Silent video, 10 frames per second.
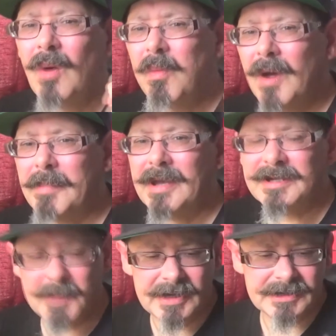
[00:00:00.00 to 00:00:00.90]
Way bit
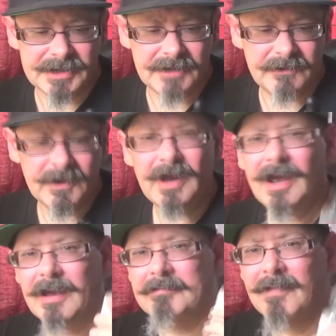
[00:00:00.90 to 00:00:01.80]
expensive
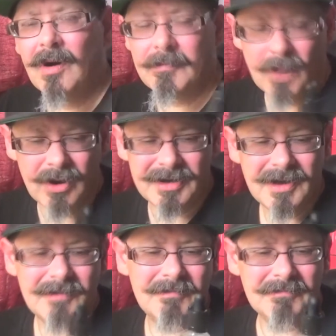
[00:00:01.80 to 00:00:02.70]
in my mind,
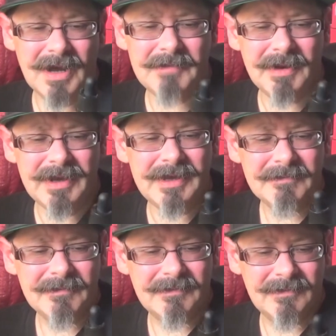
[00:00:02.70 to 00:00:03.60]
maybe
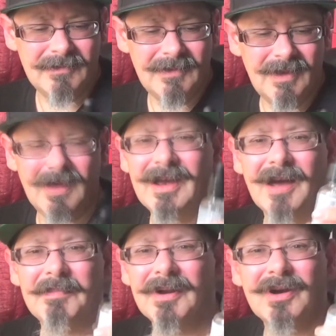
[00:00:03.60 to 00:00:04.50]
a
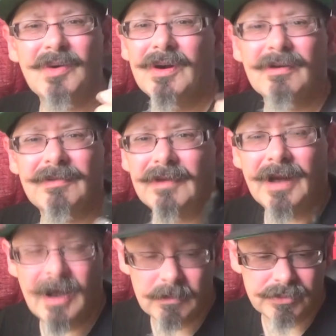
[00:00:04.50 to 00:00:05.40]
couple of quid off of
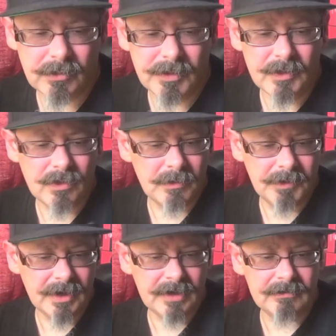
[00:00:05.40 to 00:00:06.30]
that probably would have
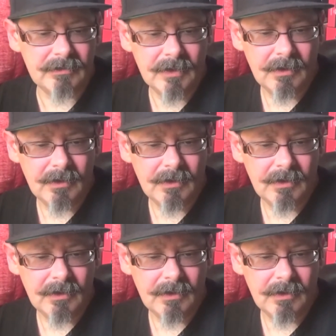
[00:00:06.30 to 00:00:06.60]
been